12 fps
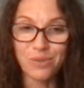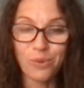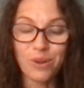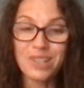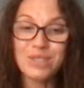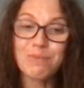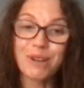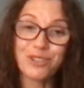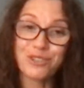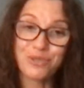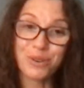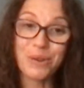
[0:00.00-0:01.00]
What is my
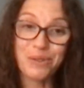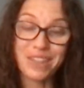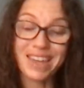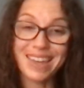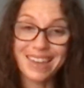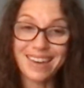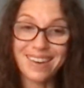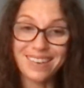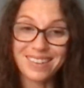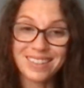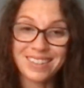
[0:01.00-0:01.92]
truth here?